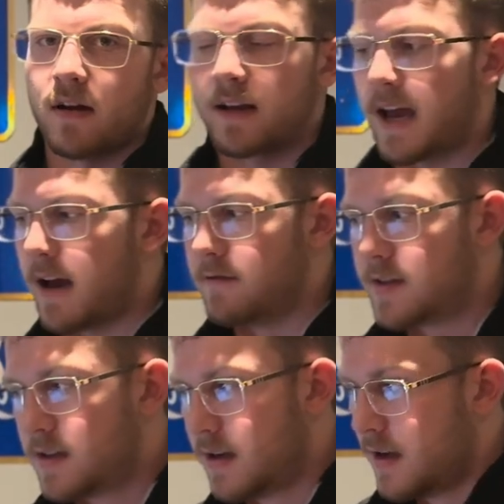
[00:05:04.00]
on
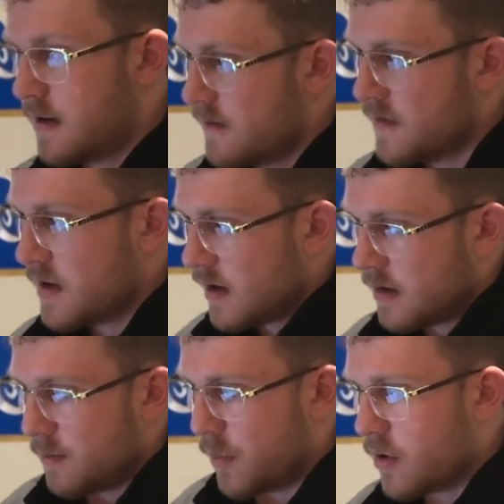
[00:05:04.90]
calves.
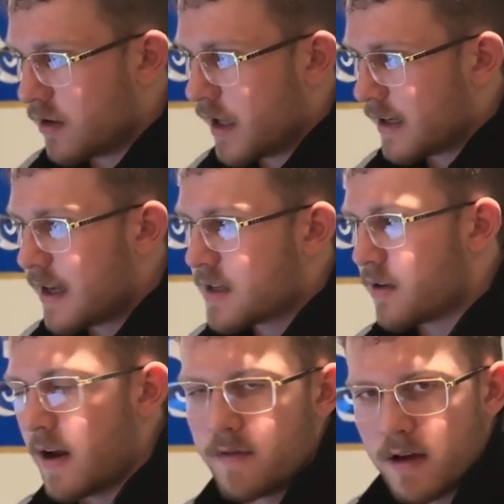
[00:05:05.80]
Both leg days are
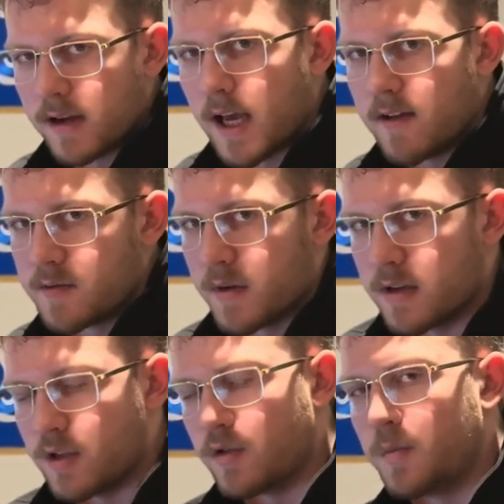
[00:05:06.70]
heavy on calves
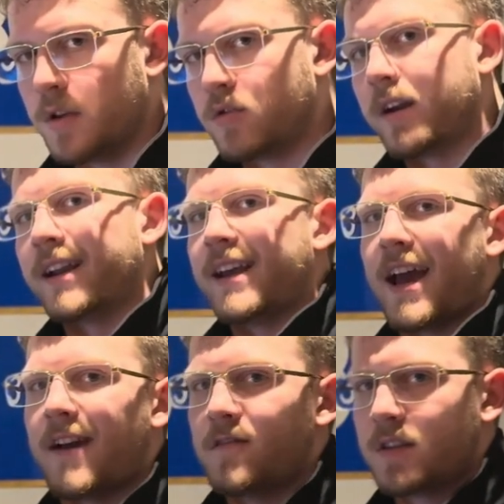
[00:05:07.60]
because you should be training
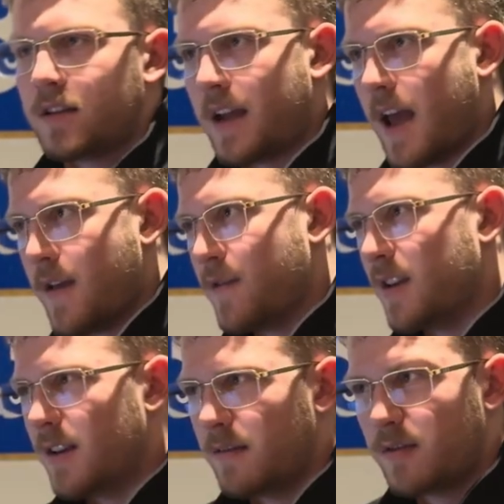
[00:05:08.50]
calves
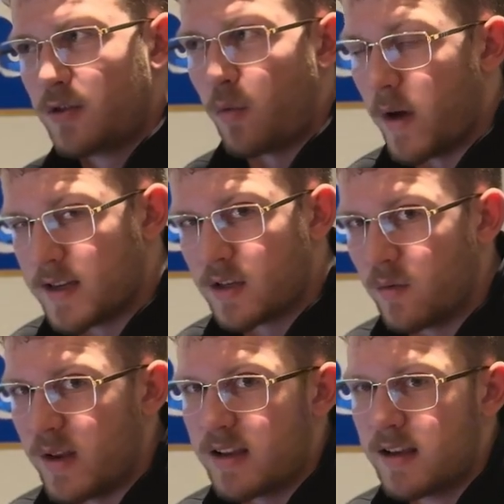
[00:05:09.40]
heavy twice a
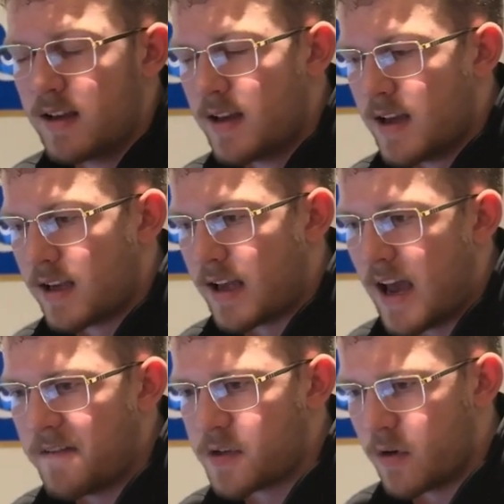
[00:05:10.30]
week.
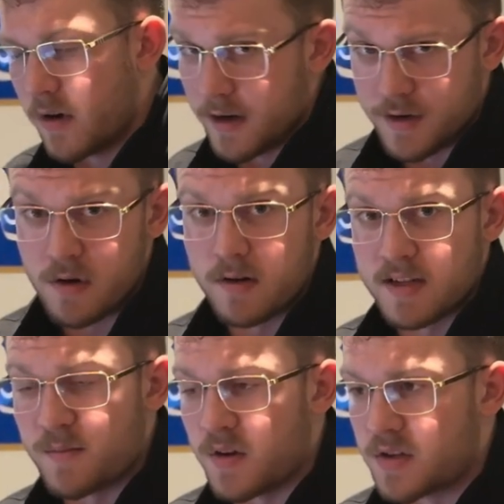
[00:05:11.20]
Calves are an
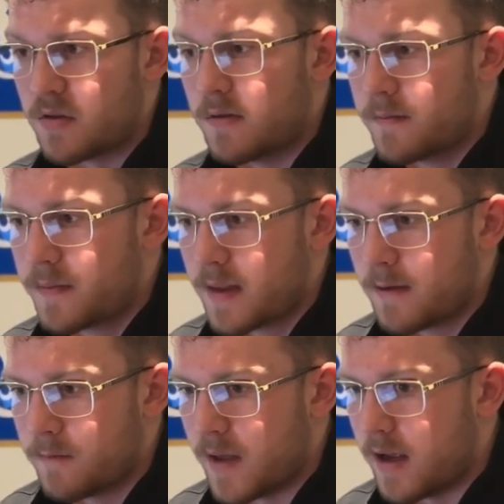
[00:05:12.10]
endurance muscle,
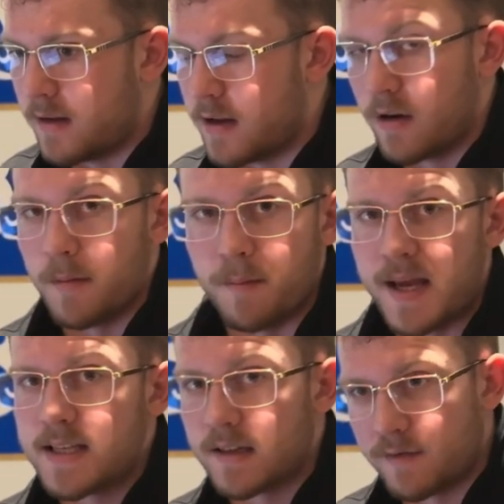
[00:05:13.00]
and they're
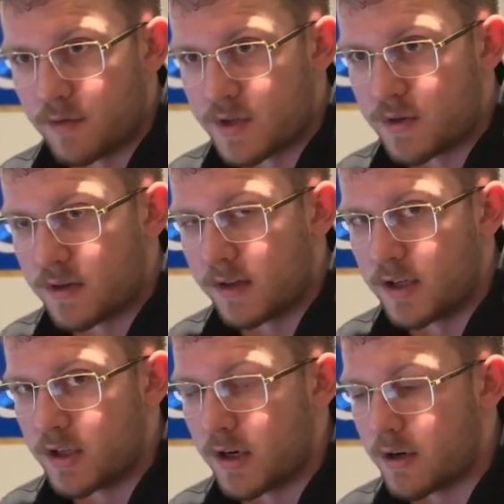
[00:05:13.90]
amazing for
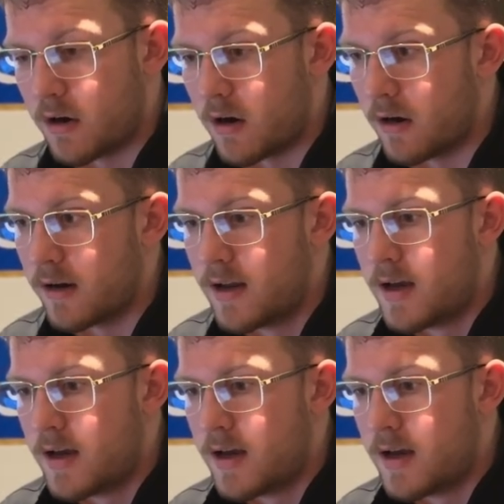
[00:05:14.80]
circulation in your heart.